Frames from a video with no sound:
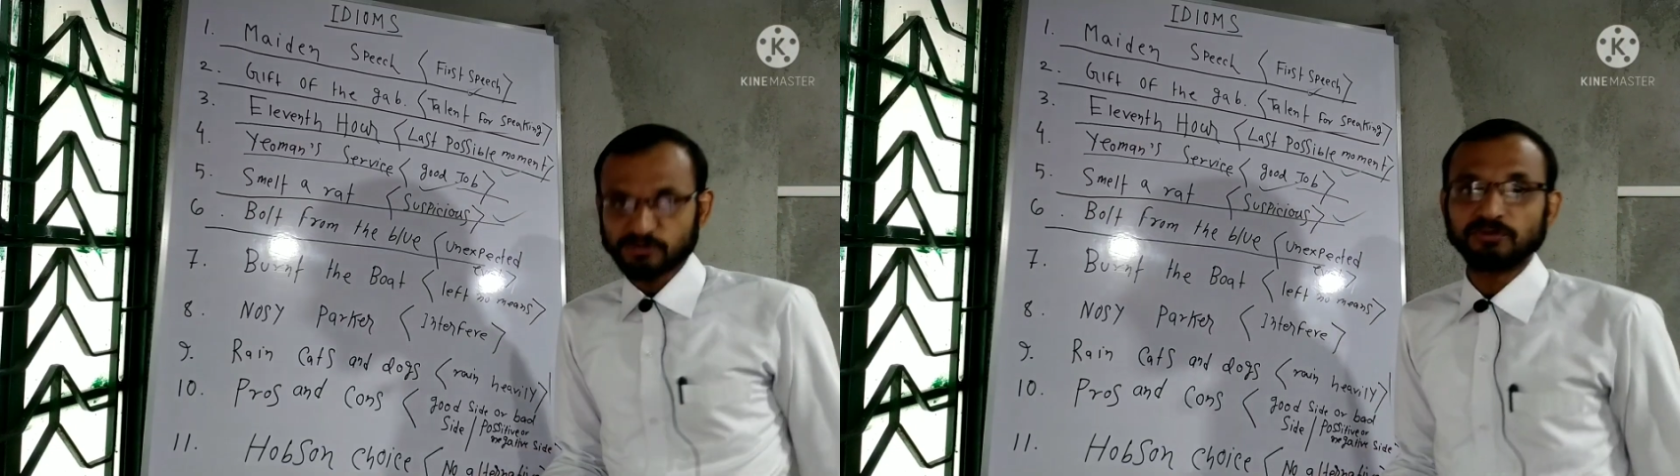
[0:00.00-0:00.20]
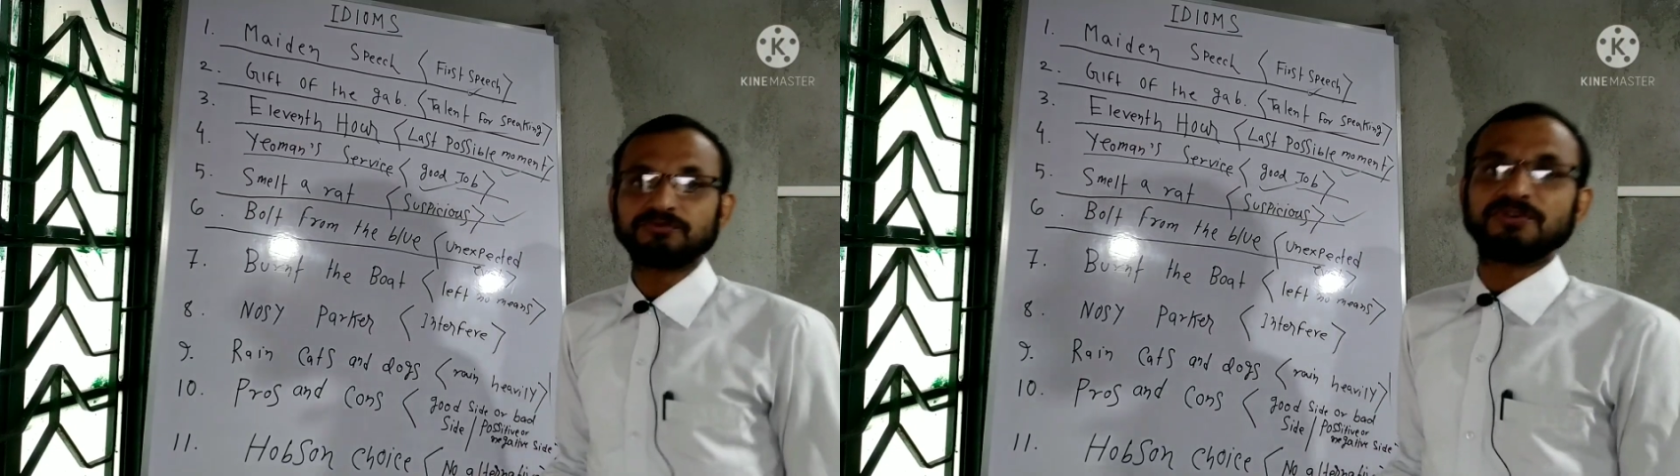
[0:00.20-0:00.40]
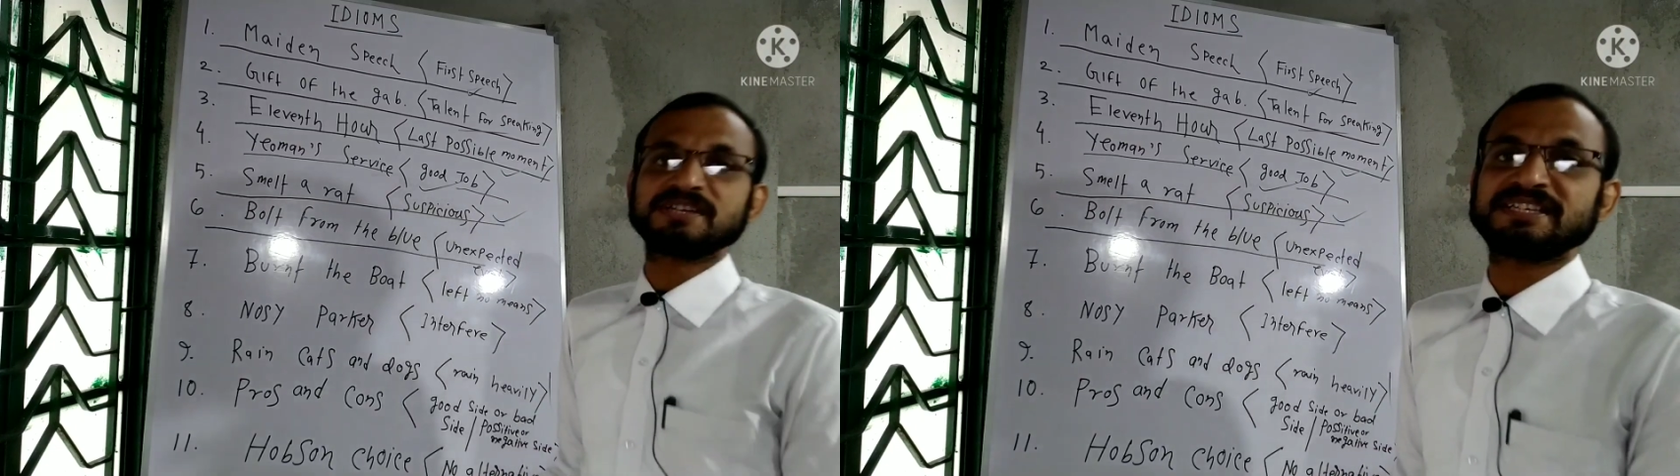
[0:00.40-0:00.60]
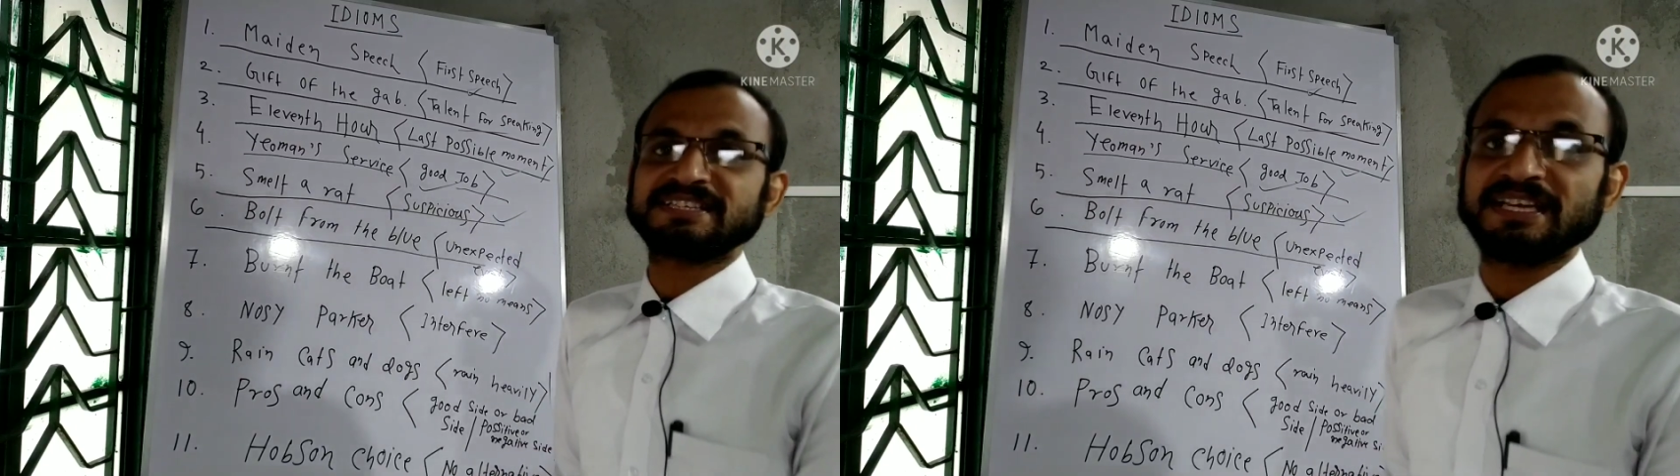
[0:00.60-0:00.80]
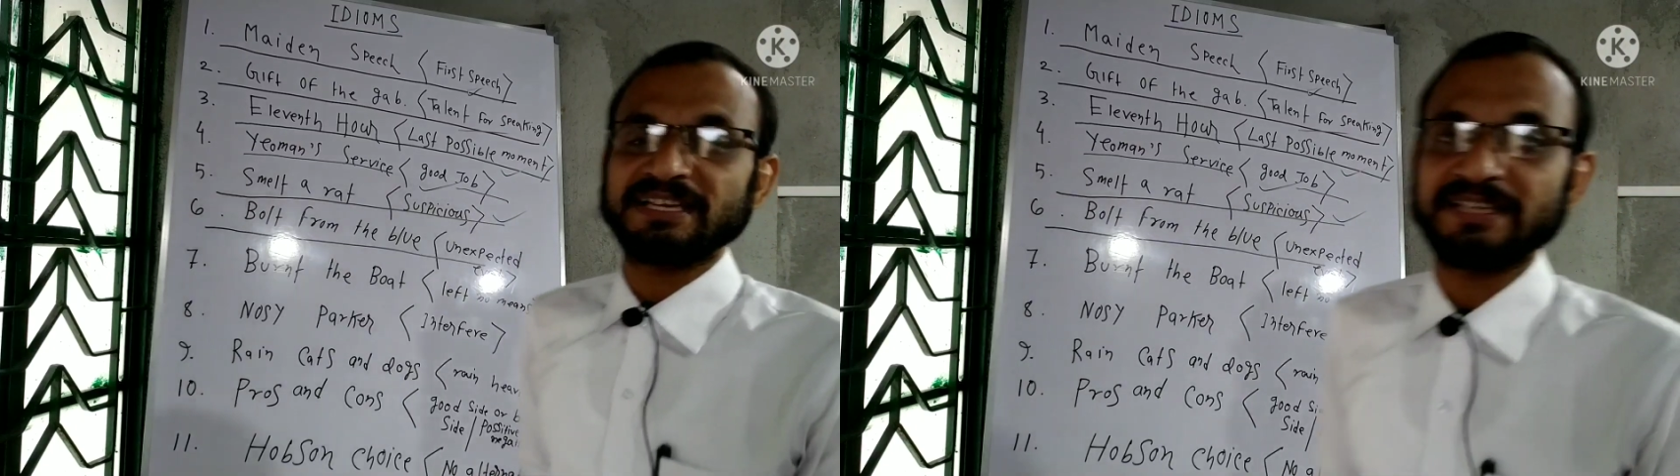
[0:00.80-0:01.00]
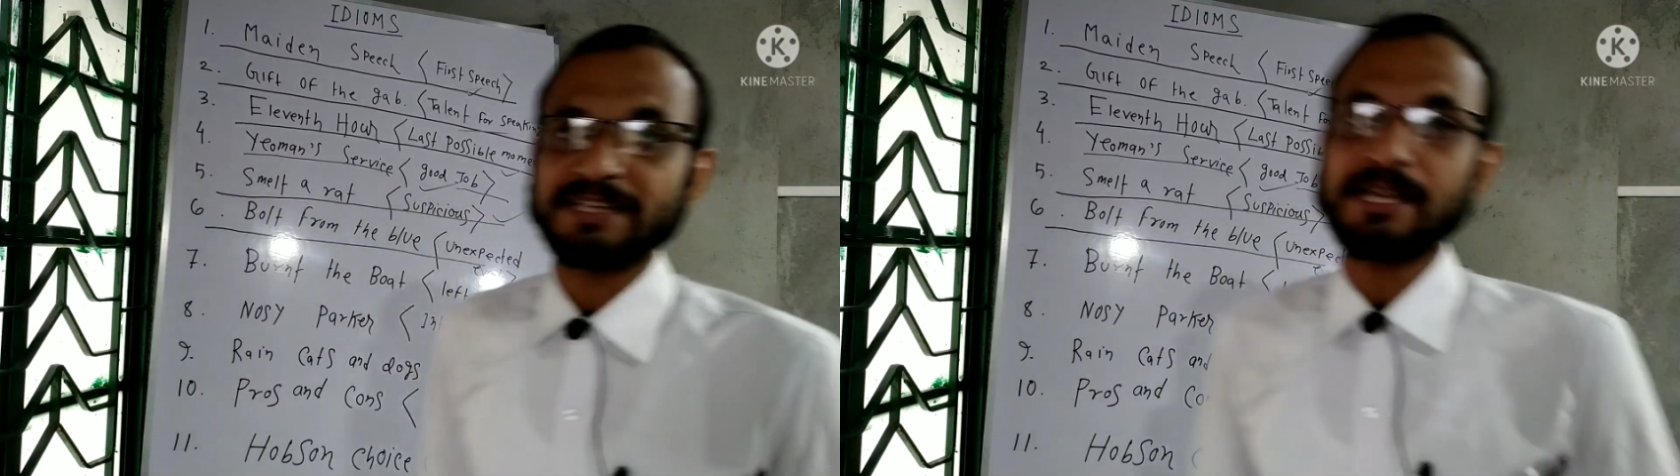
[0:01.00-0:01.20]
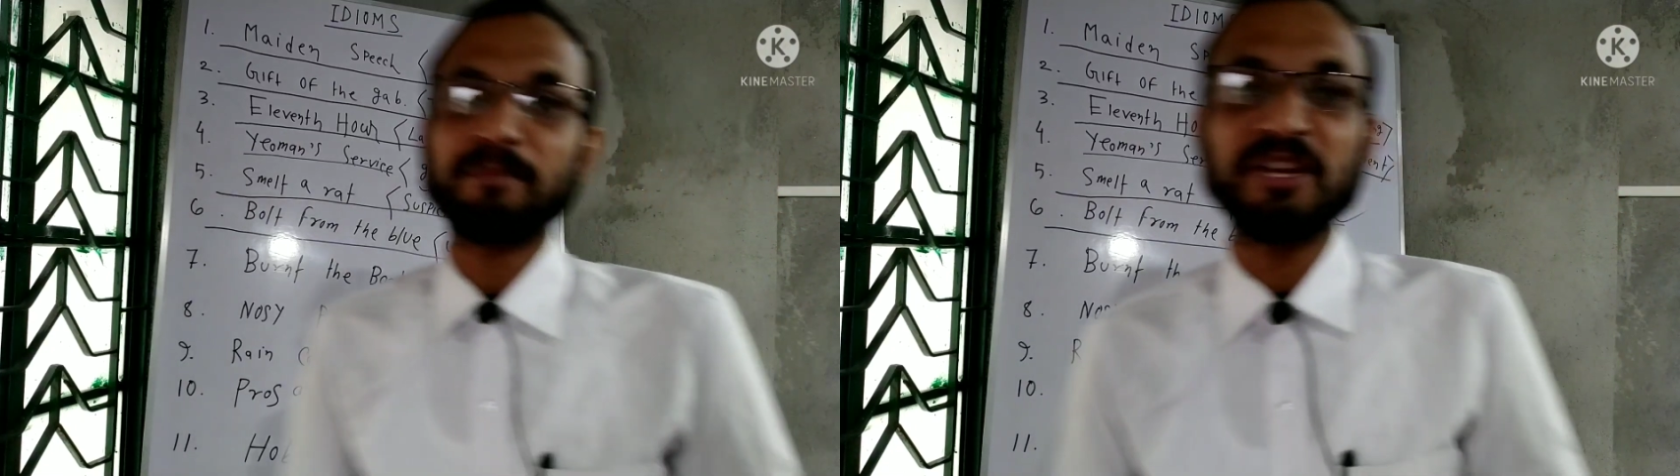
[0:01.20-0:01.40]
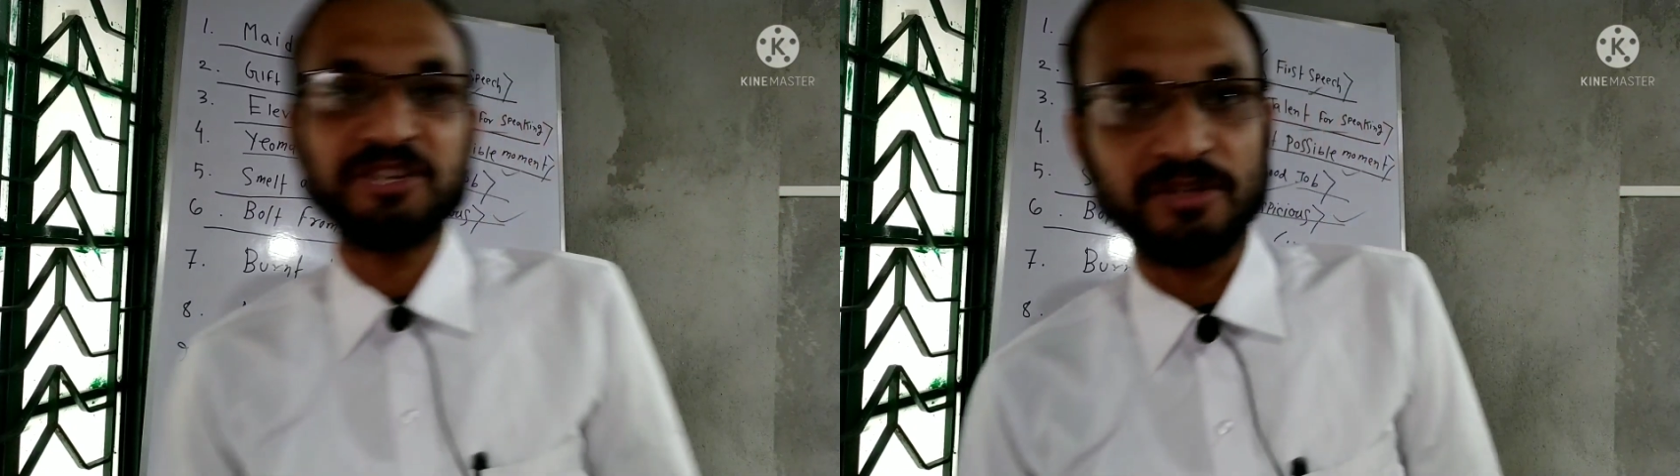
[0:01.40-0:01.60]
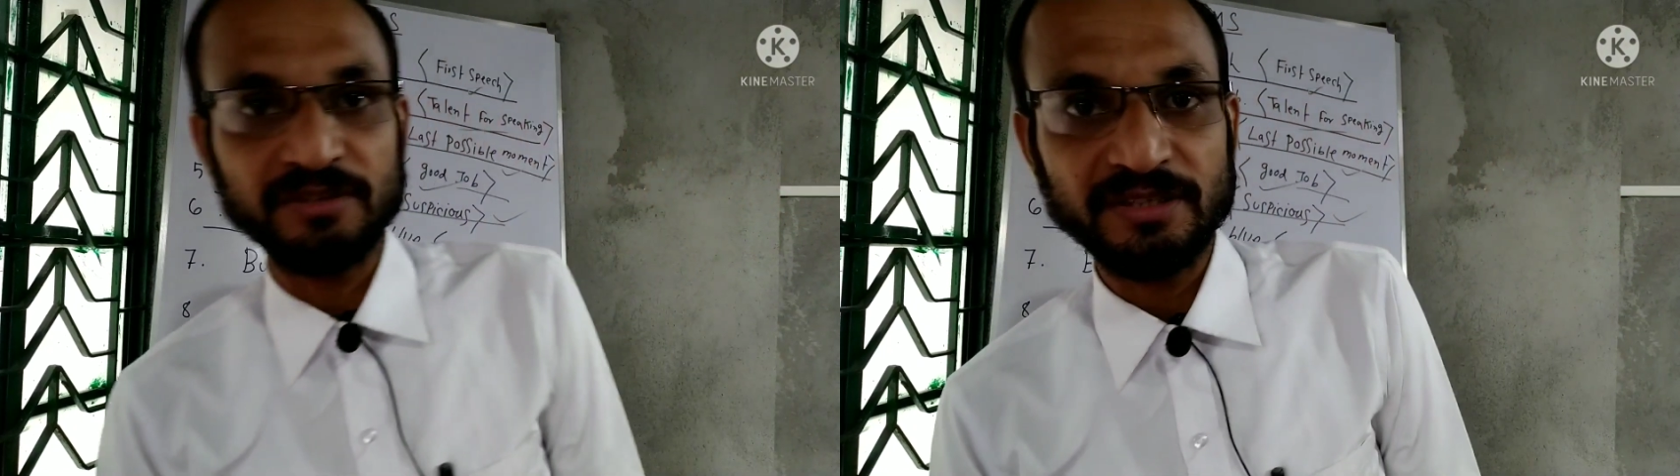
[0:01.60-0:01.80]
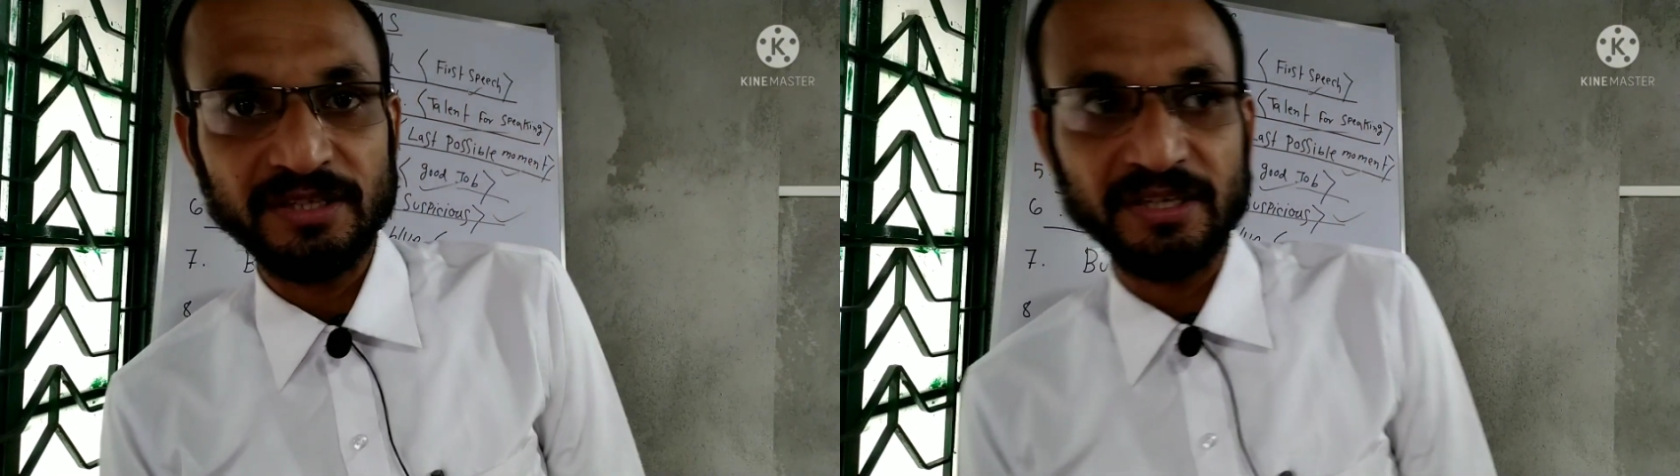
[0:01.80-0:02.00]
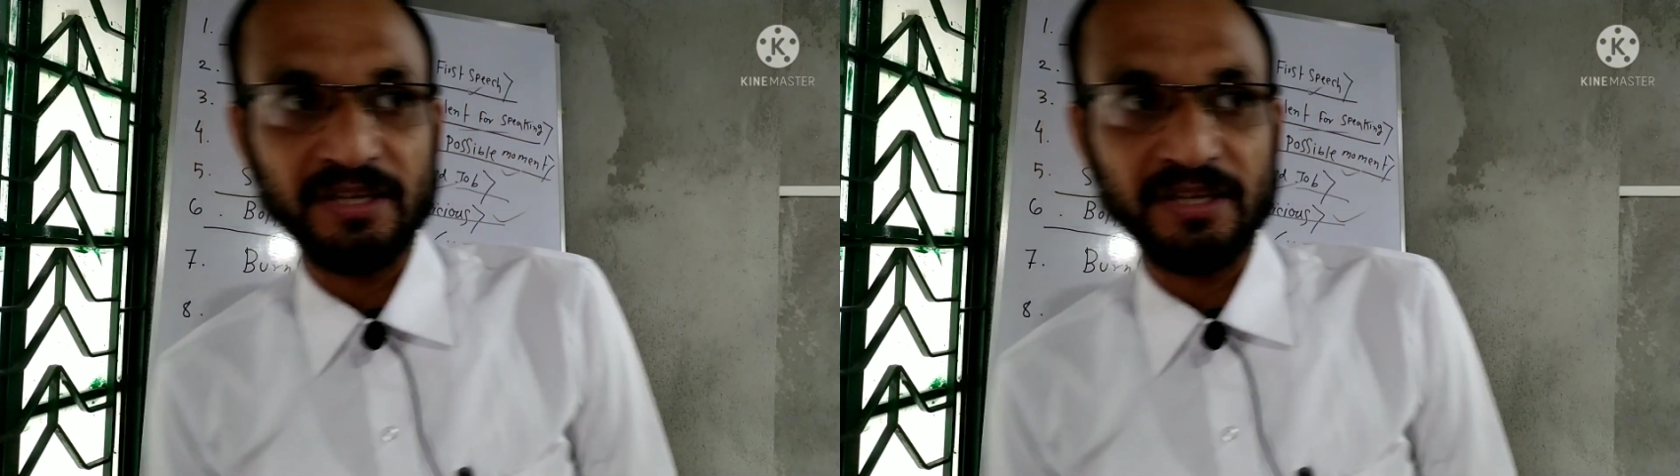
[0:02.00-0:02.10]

stood first in the examination.